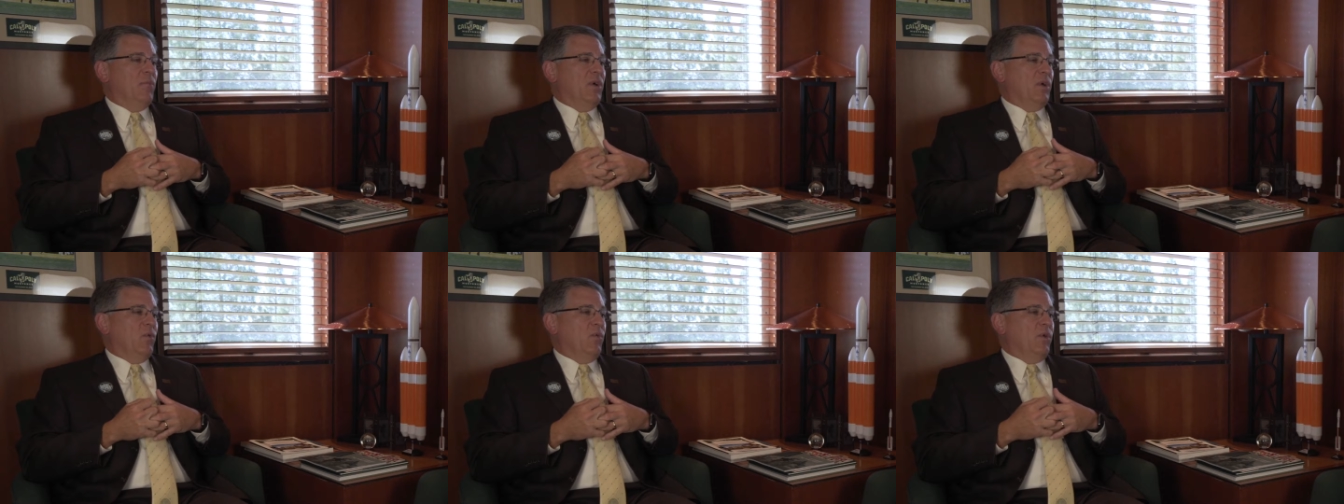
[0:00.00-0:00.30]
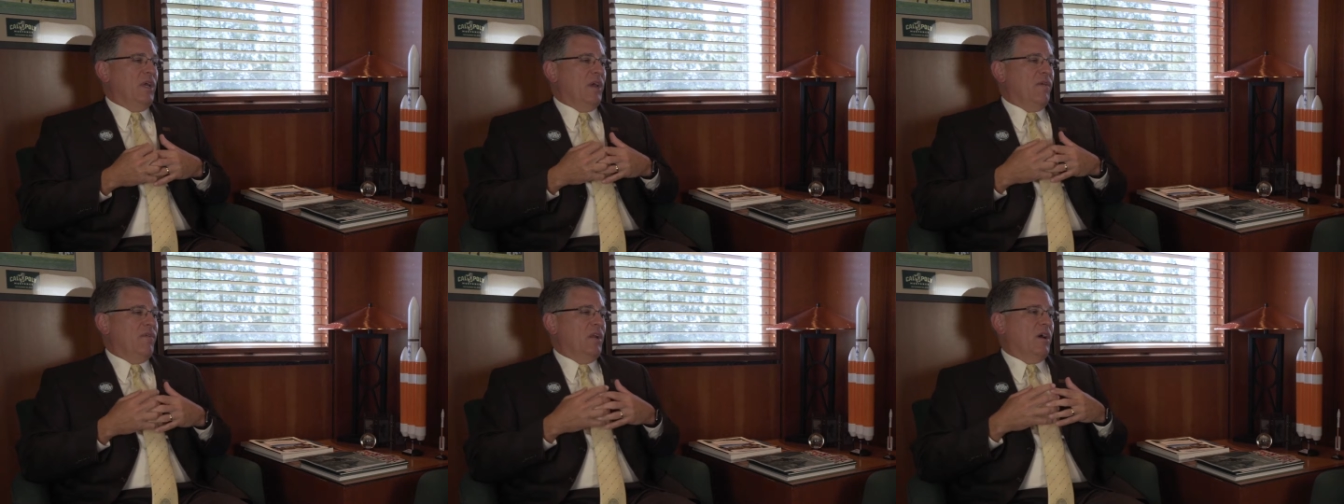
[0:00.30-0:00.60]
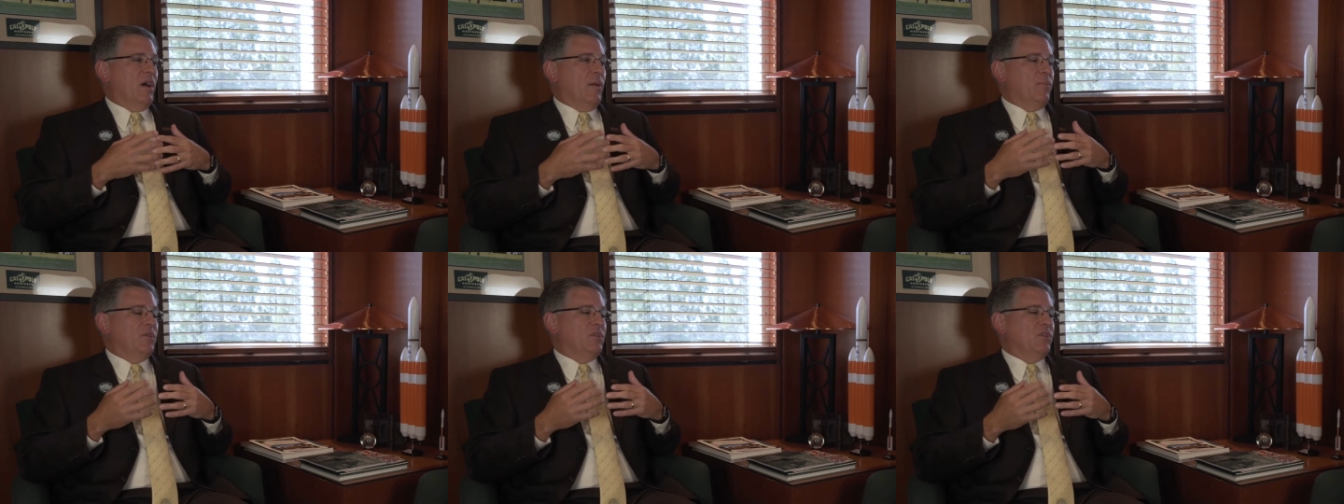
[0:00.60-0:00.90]
but we have
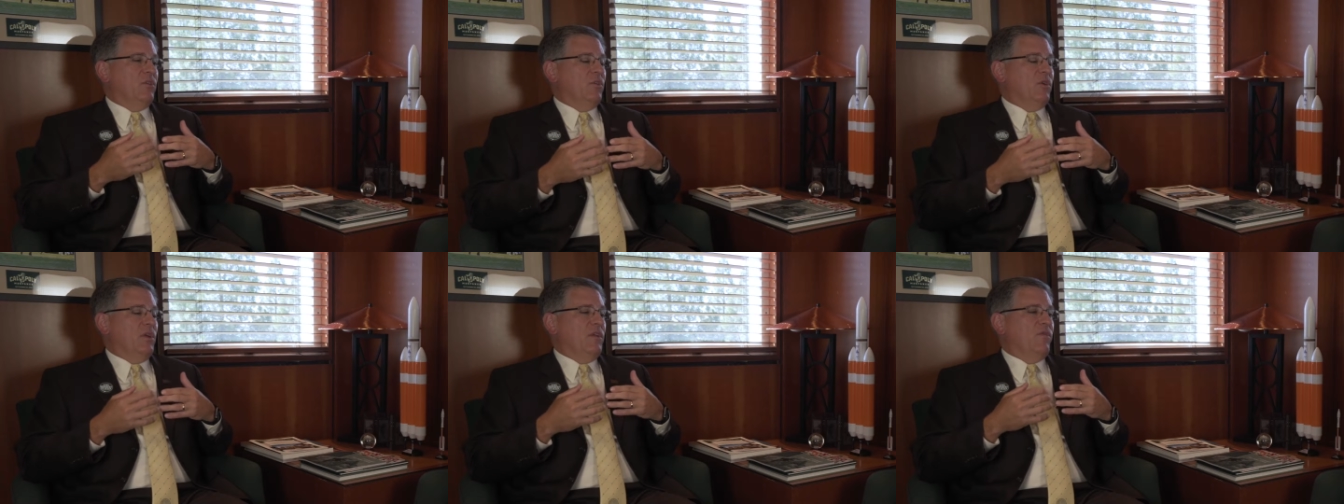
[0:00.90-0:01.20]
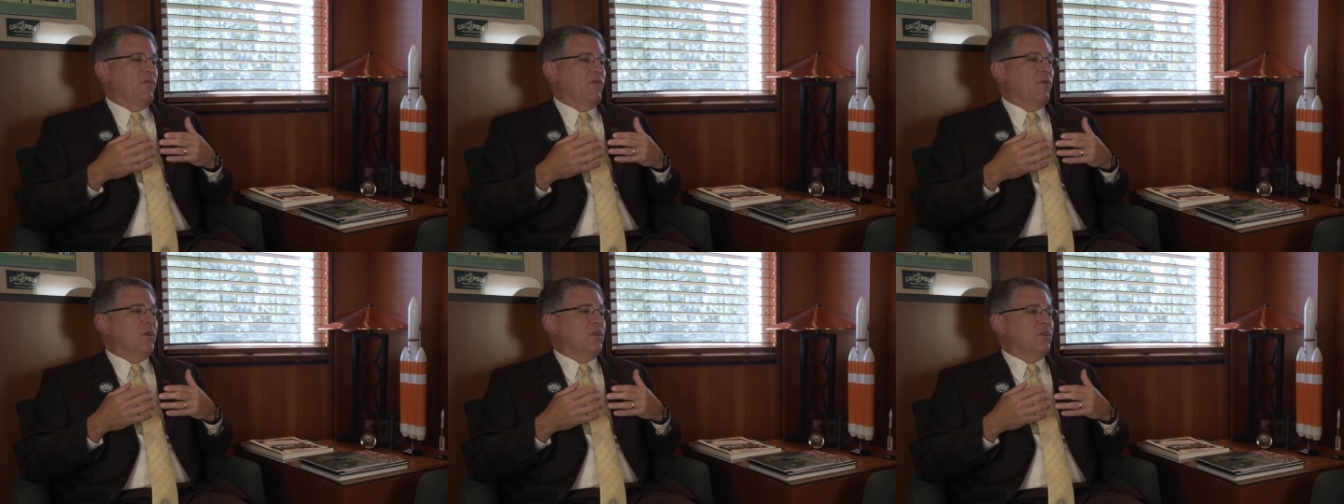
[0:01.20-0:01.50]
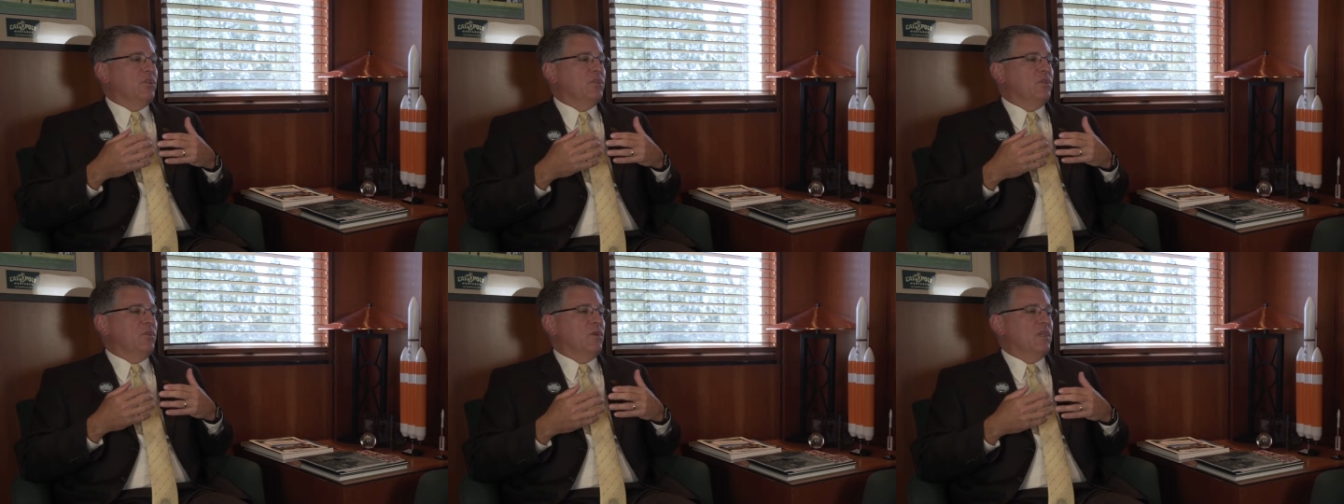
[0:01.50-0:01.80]
an opportunity for
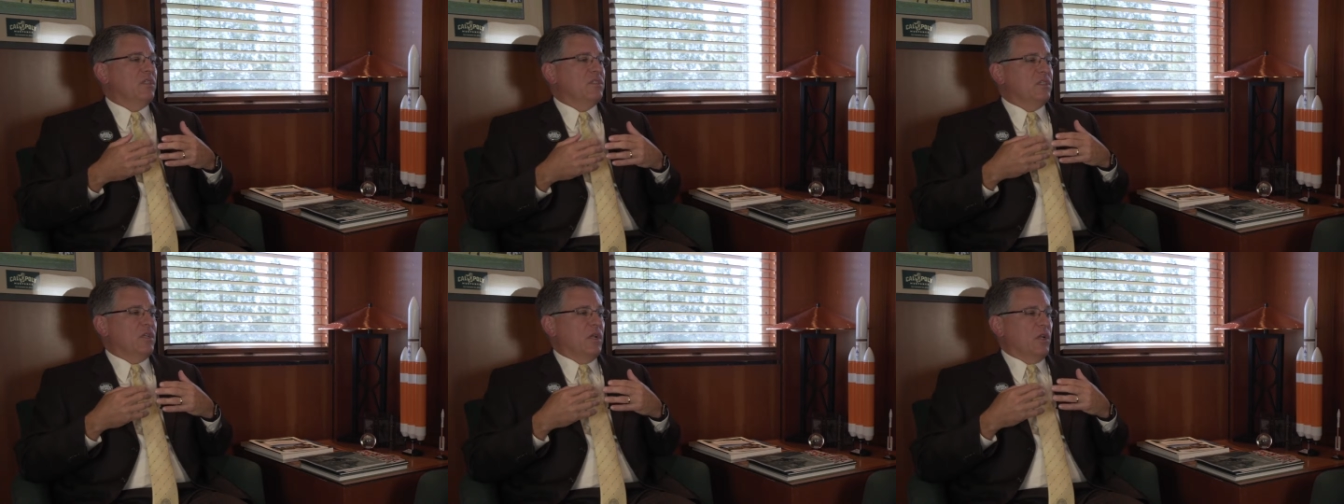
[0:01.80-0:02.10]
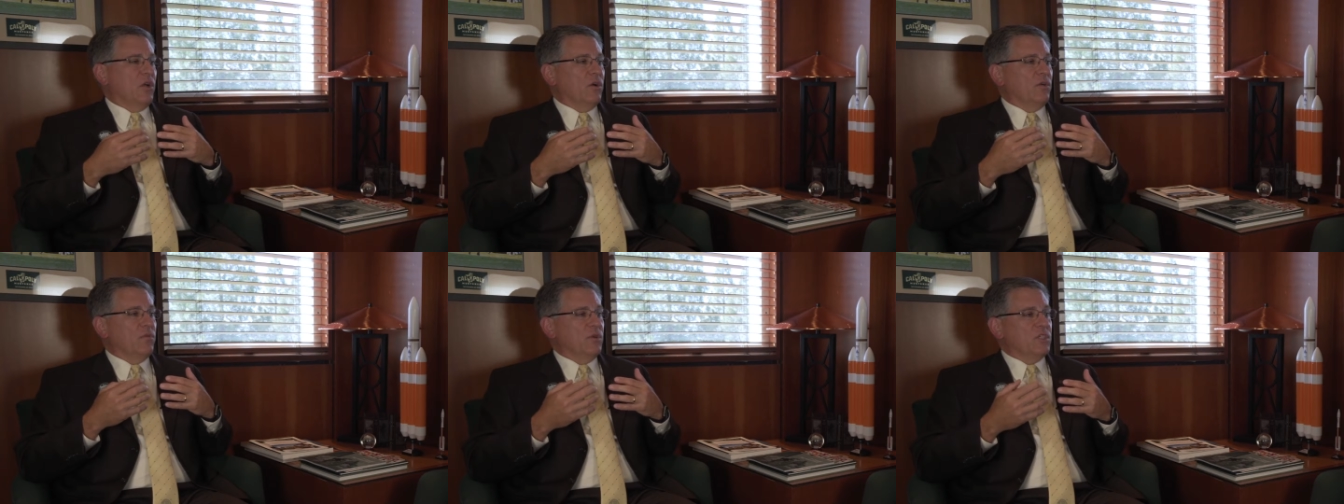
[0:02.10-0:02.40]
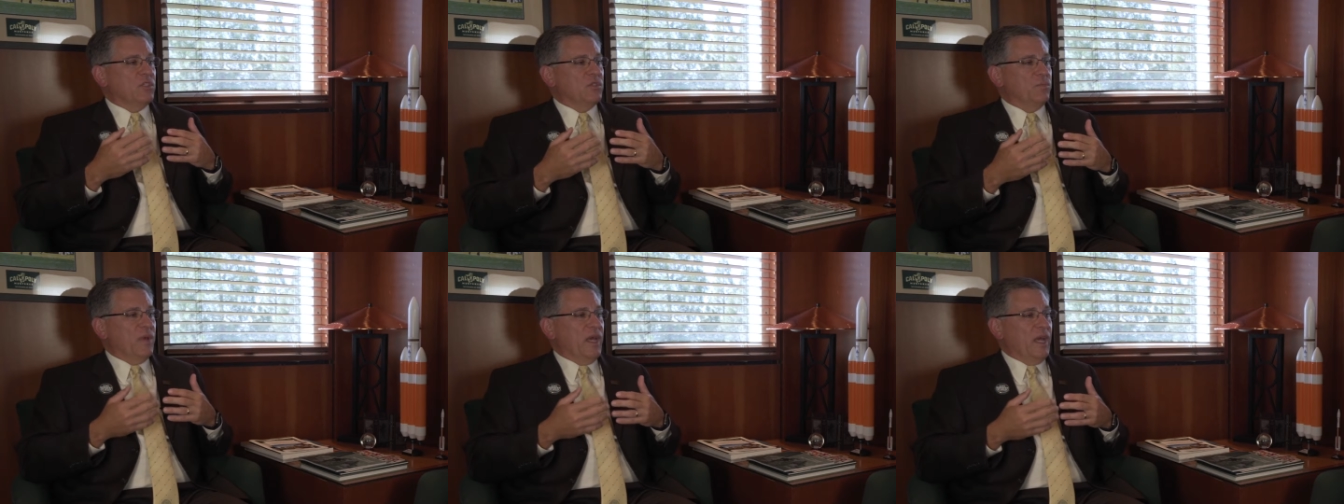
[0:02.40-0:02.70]
students to learn
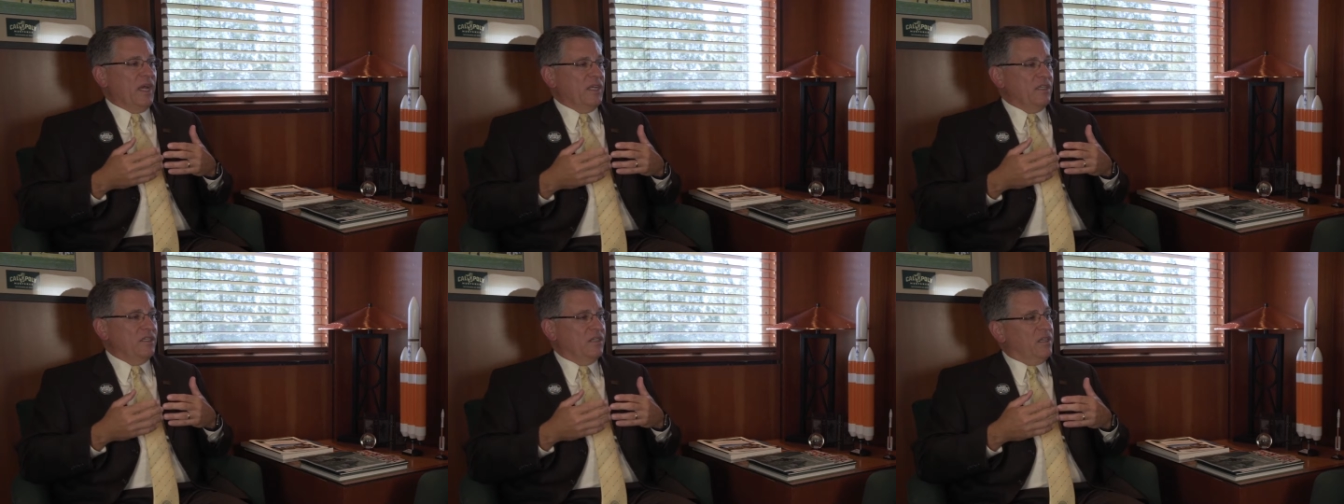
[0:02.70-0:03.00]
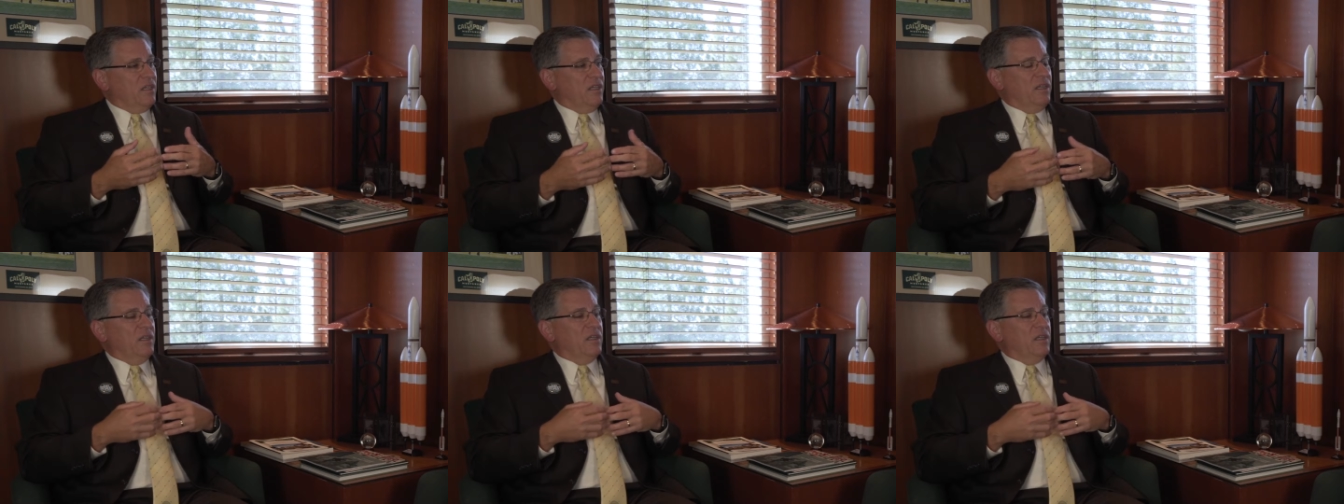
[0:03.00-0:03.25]
respect,